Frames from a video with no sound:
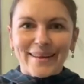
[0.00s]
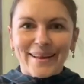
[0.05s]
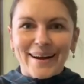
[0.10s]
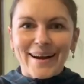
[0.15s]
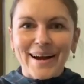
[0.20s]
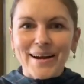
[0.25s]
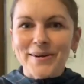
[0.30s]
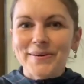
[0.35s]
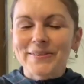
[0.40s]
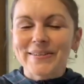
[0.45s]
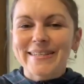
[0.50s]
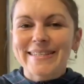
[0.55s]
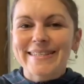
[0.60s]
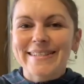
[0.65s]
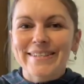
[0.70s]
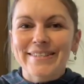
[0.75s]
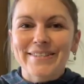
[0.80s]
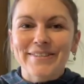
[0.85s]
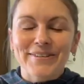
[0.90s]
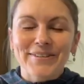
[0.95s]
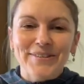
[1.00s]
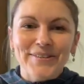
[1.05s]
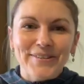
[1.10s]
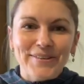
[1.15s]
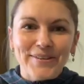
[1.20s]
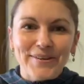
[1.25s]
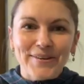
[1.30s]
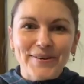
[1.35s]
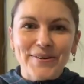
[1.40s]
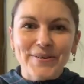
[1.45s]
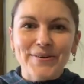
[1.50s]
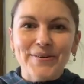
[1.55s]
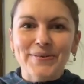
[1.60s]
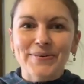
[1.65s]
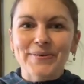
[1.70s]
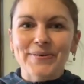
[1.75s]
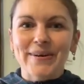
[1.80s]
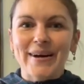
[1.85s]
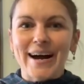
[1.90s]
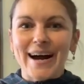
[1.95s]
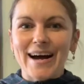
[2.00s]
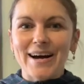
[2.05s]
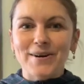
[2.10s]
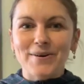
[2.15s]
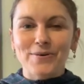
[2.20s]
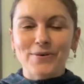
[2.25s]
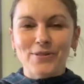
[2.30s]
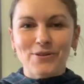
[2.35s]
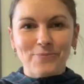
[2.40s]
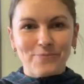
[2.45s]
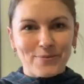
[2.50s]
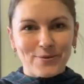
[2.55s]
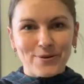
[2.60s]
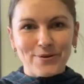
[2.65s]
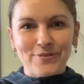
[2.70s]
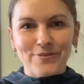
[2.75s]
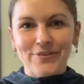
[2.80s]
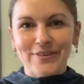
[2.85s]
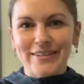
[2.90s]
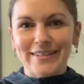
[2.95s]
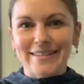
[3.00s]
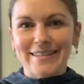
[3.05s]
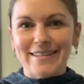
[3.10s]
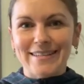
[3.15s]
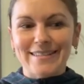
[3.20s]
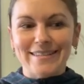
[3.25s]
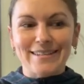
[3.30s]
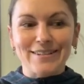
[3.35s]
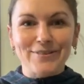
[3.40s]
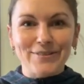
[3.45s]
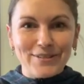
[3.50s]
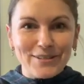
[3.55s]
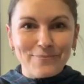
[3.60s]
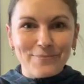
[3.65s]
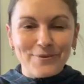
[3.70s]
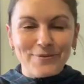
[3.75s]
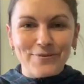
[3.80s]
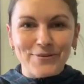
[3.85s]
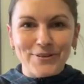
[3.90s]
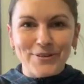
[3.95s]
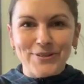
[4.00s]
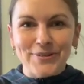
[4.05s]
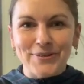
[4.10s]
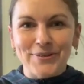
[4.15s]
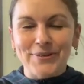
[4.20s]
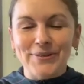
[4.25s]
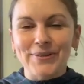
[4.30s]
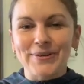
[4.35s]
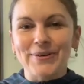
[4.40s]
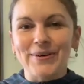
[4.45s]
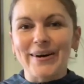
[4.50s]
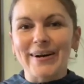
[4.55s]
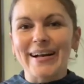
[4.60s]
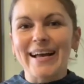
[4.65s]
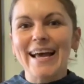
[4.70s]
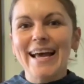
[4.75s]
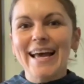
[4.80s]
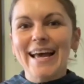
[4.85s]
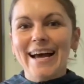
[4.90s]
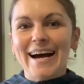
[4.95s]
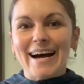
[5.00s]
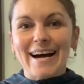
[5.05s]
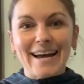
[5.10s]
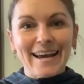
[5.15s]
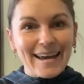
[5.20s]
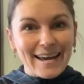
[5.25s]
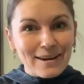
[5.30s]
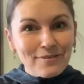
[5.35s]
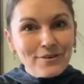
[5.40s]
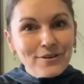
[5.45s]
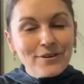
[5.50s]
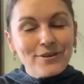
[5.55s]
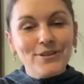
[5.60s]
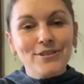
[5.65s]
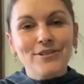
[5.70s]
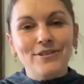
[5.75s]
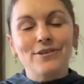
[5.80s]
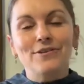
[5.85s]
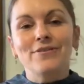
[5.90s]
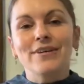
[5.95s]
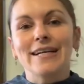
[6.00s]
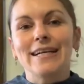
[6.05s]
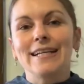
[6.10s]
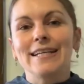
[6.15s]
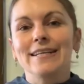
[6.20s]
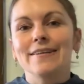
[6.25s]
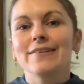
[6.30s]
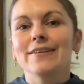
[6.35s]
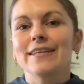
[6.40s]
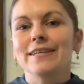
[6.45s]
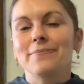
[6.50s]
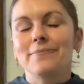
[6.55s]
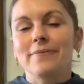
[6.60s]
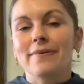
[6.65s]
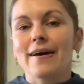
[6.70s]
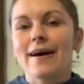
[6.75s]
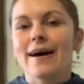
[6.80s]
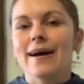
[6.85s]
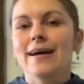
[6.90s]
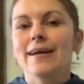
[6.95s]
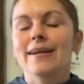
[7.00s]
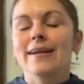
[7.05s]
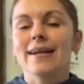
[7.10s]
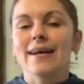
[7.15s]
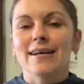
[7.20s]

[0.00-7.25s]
I honestly don't know how the Prophet has eluded me for so long. I have heard of Kahlil Gibran